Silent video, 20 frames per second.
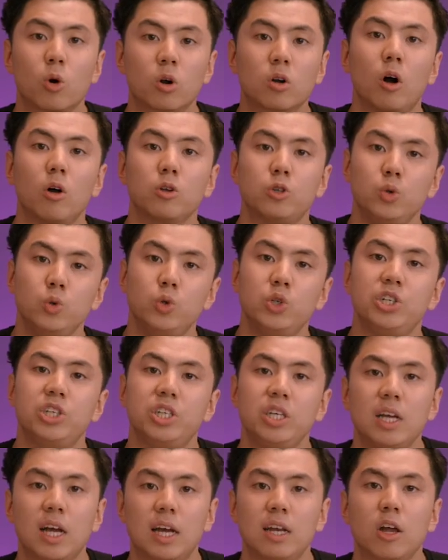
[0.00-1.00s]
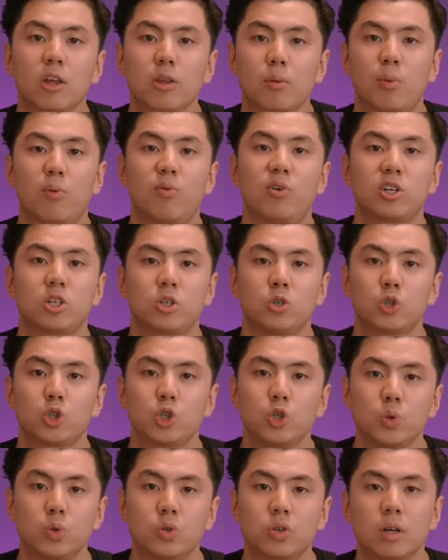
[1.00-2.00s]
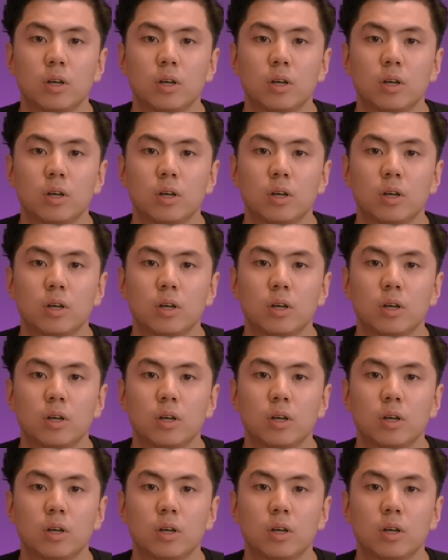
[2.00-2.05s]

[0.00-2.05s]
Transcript: called UGC and not a professional shoot.